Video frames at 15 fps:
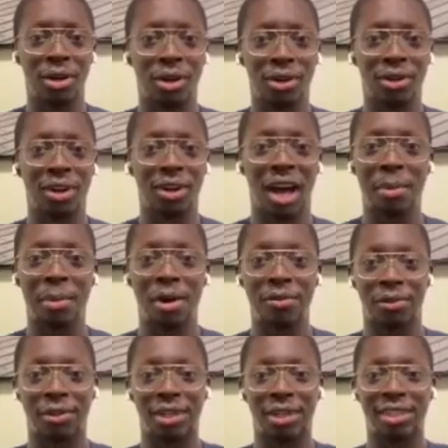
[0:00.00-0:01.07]
hell no. I'm
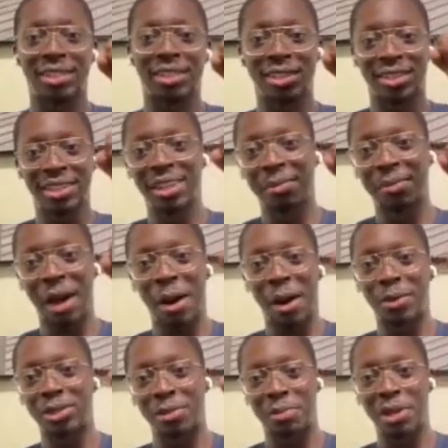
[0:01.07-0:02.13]
all for it.
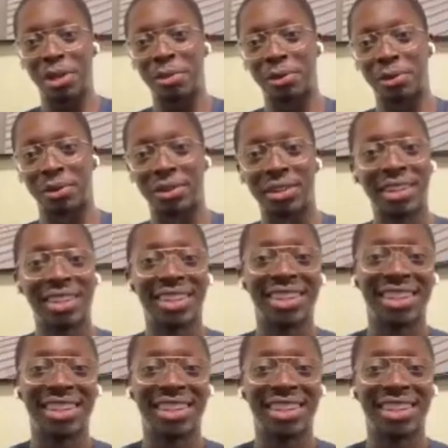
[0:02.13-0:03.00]
Power to the people.